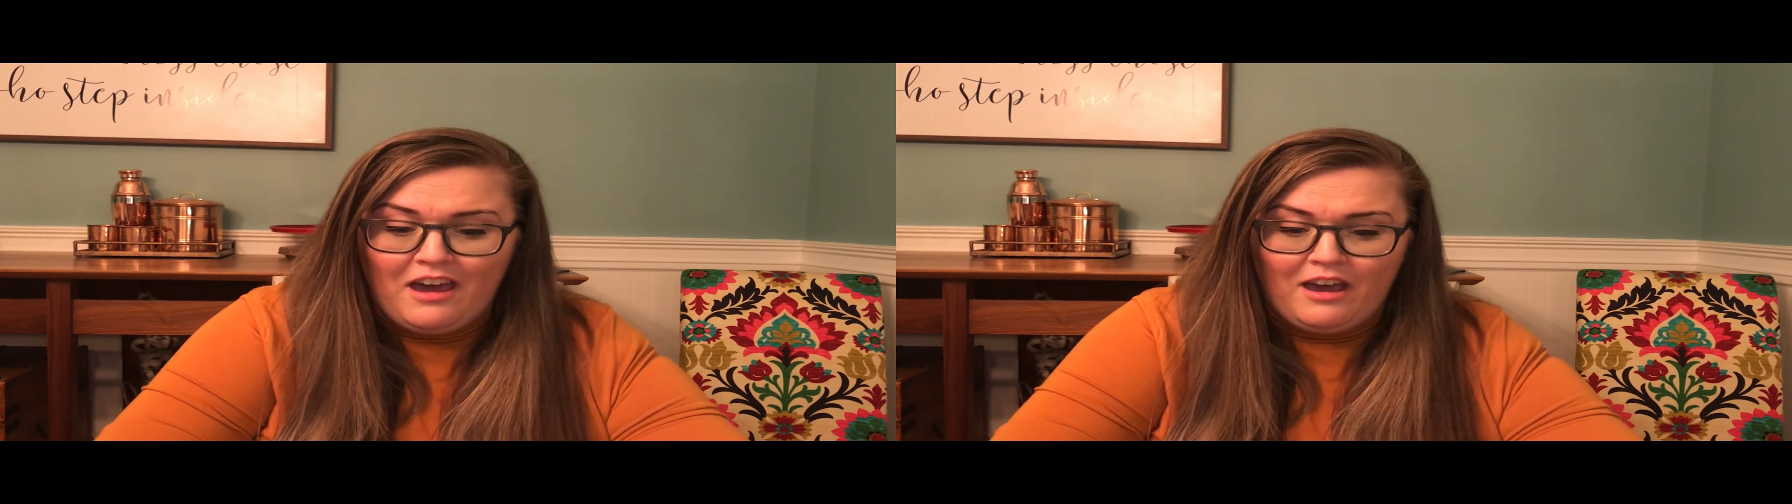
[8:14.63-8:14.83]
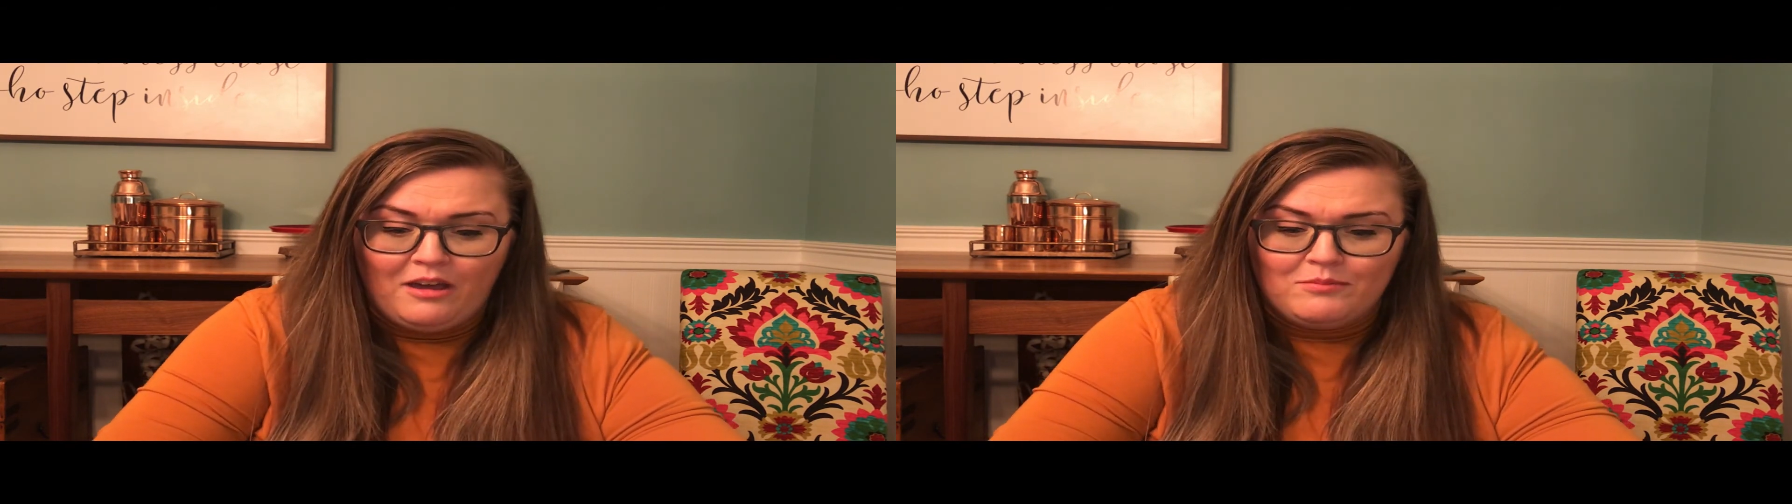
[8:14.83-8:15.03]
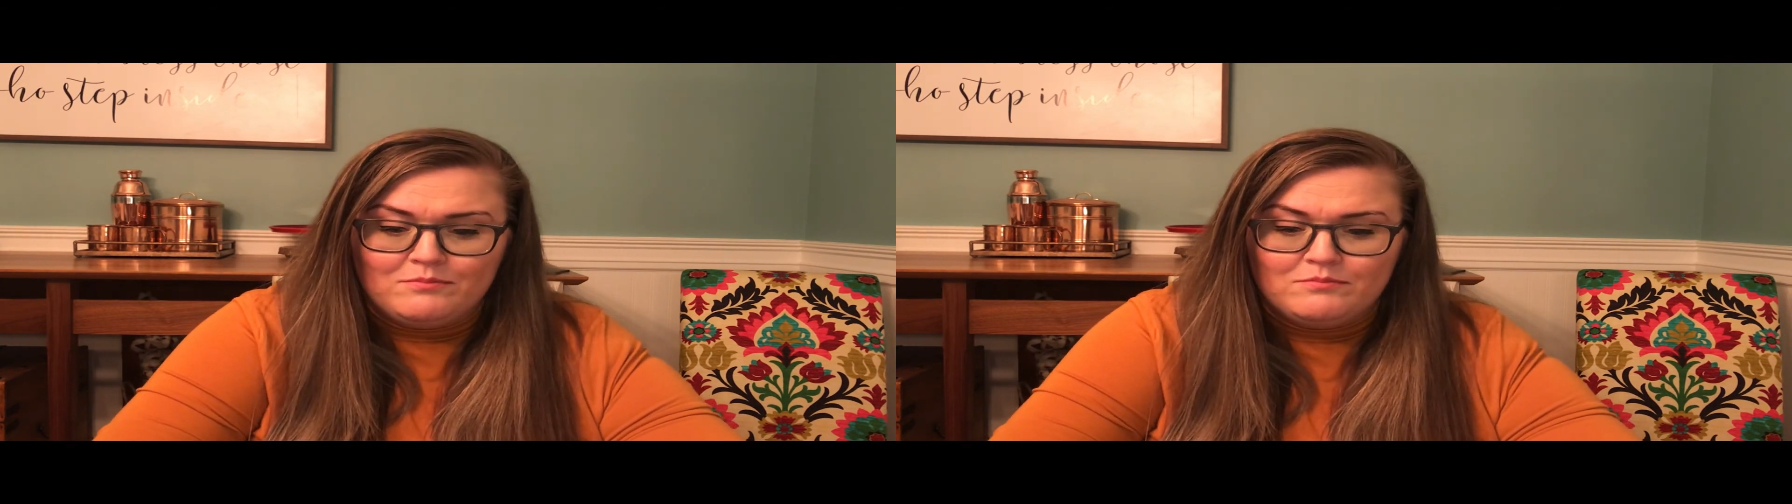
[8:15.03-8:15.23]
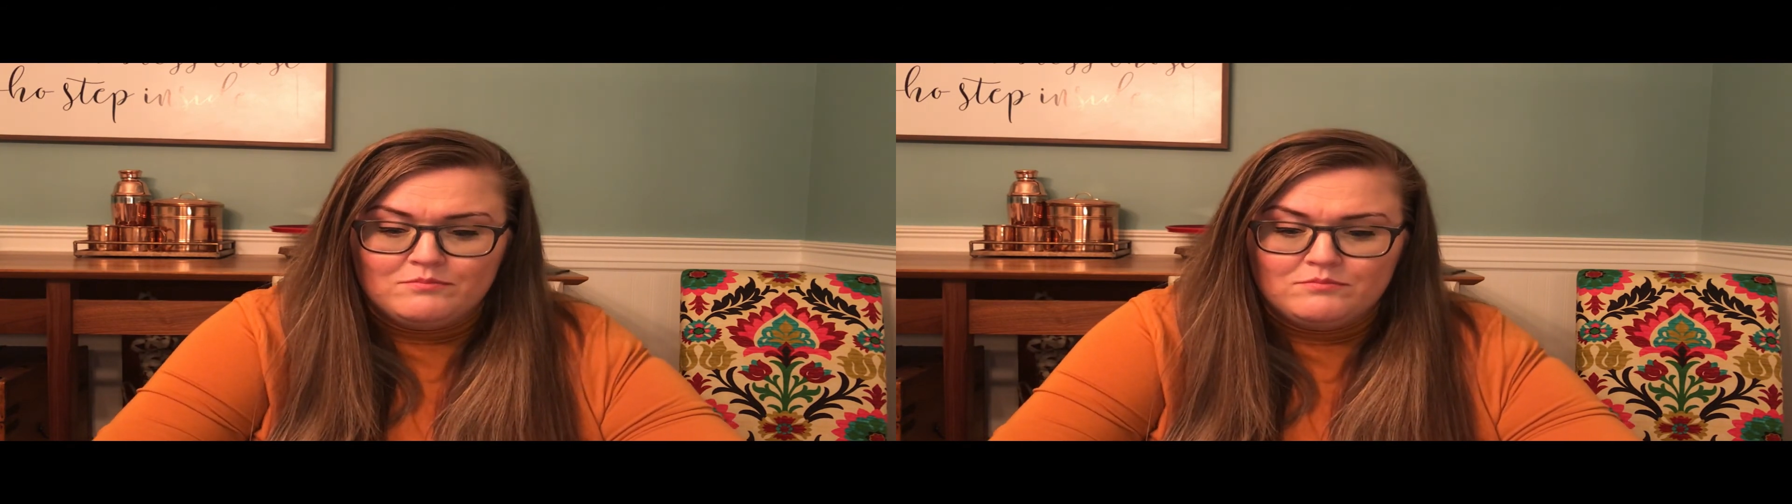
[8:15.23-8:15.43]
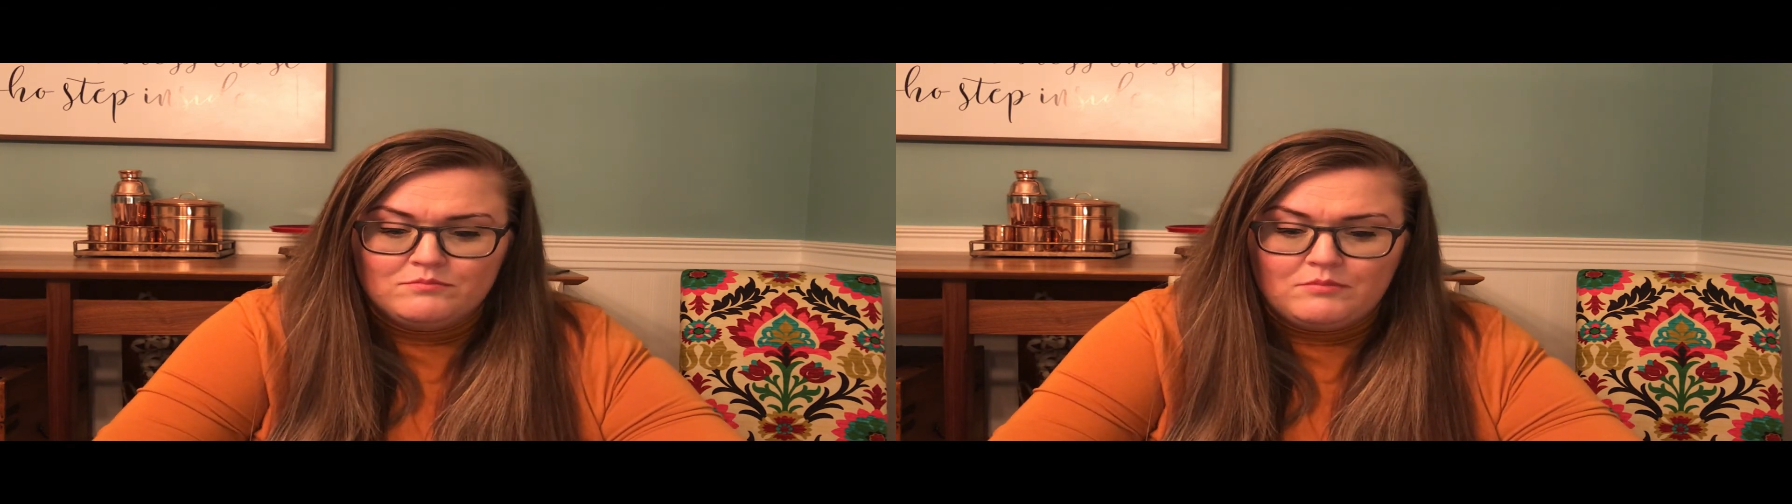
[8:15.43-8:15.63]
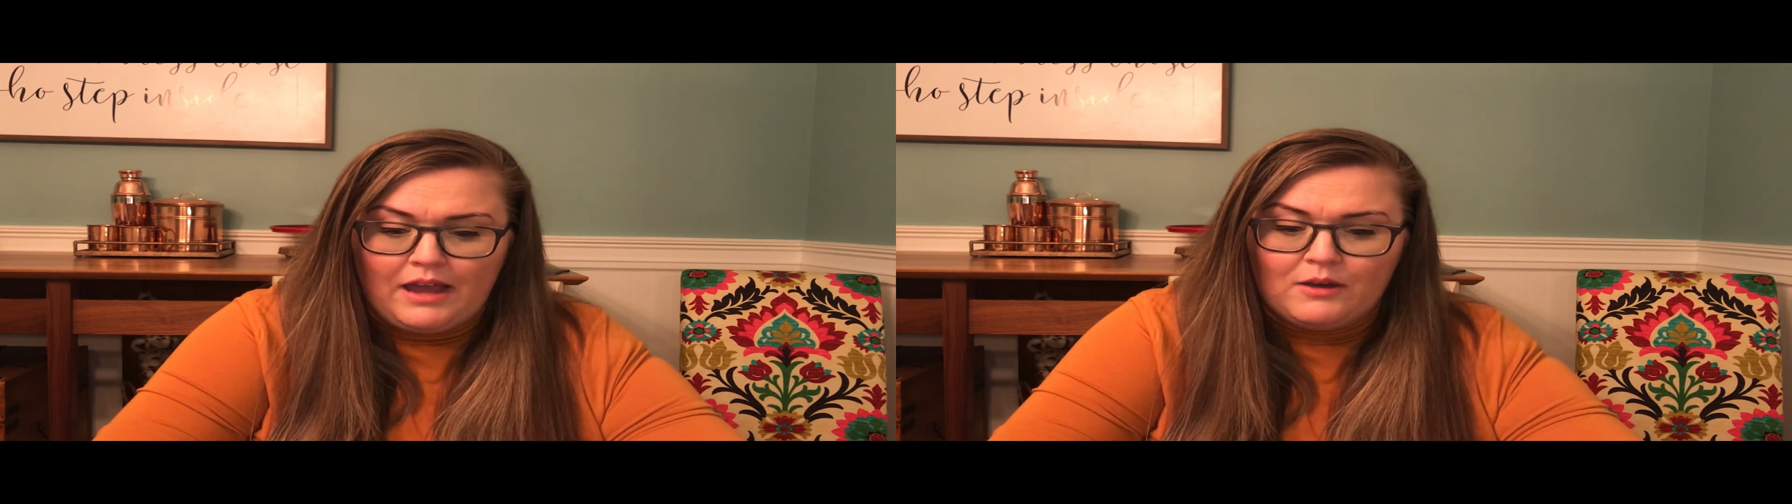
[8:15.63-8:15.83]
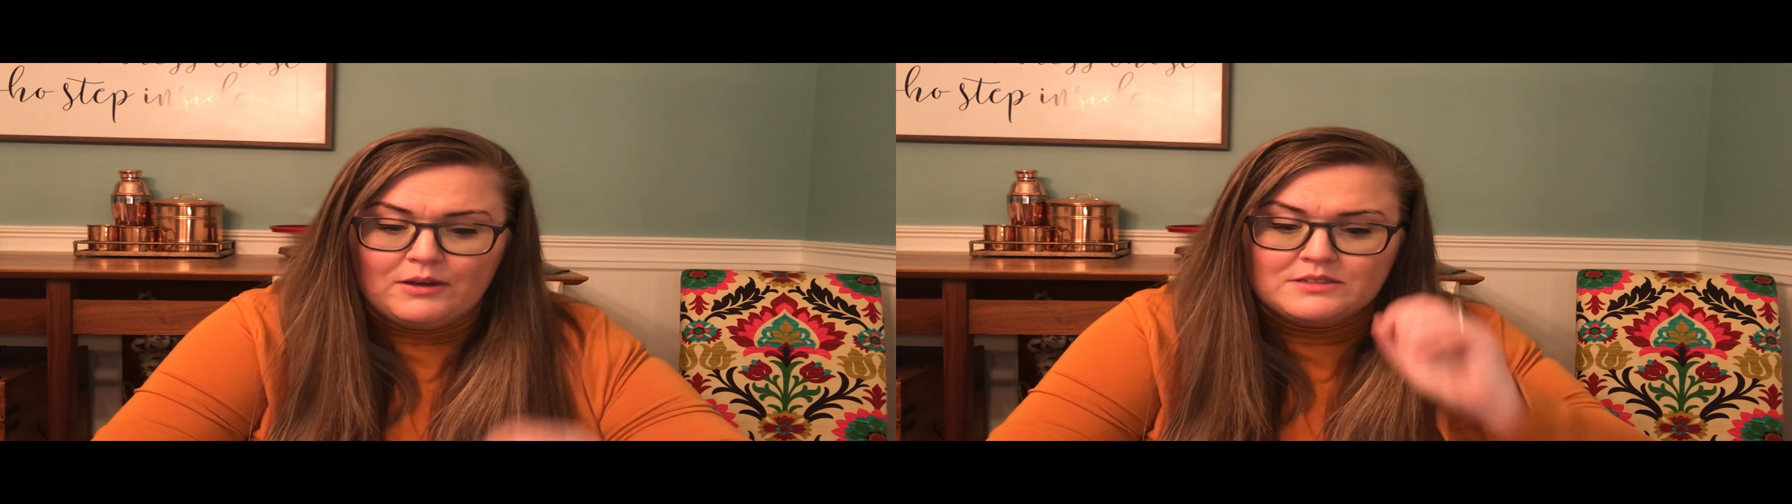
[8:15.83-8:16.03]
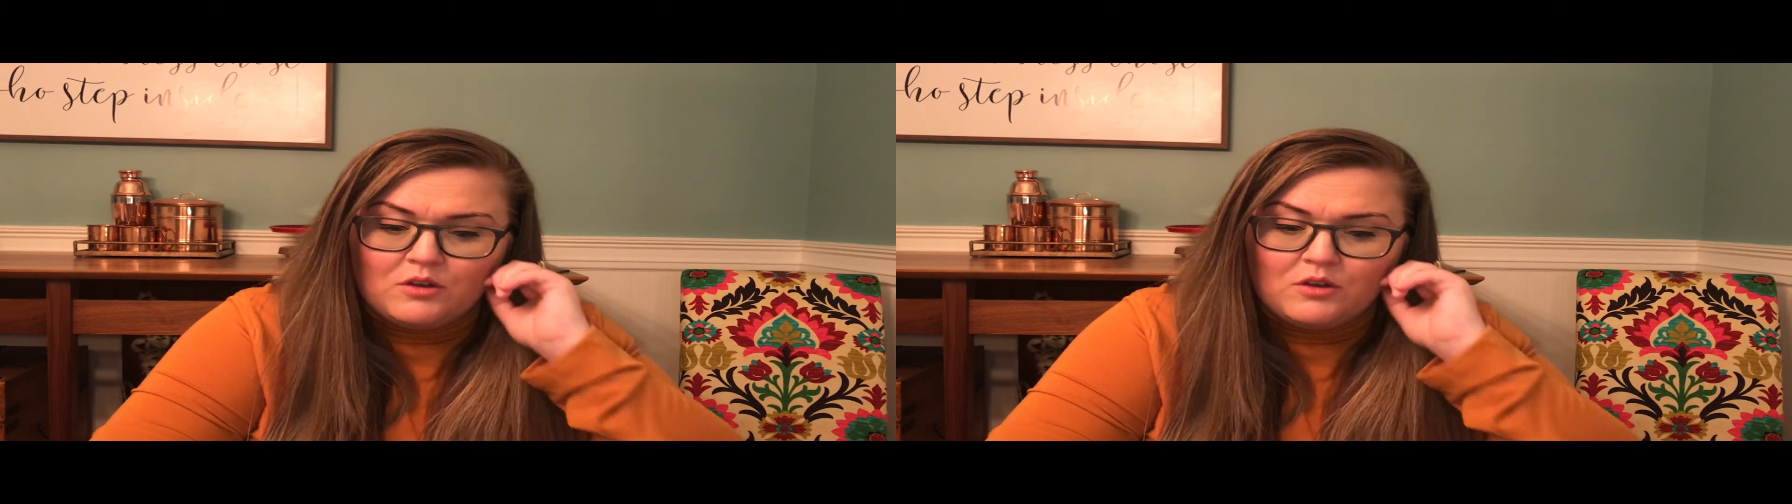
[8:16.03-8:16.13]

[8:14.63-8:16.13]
How has